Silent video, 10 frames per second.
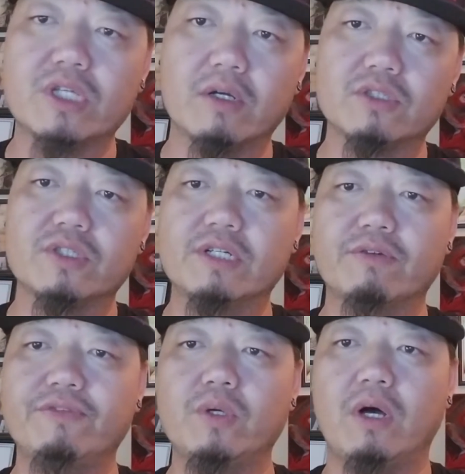I also did a
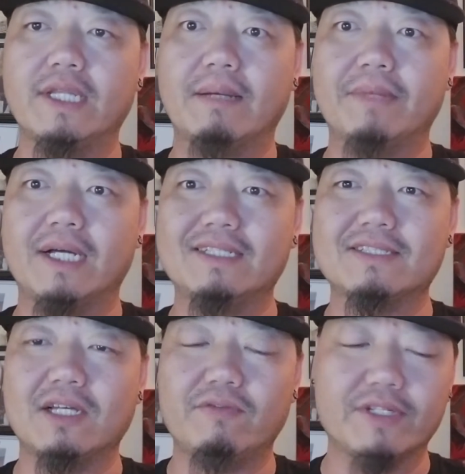review on that mod
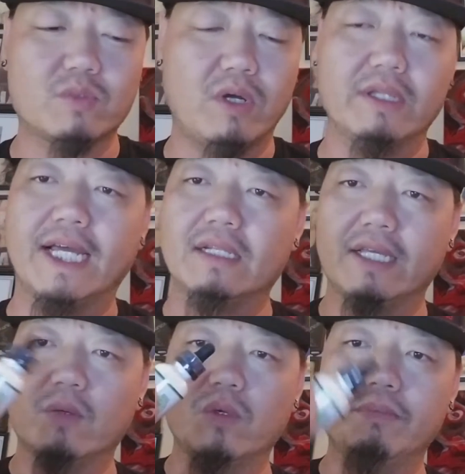itself as well. That
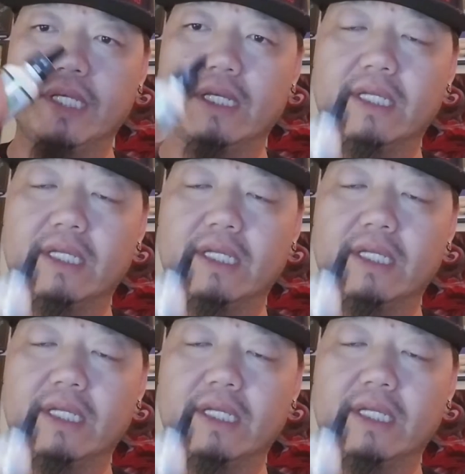link will be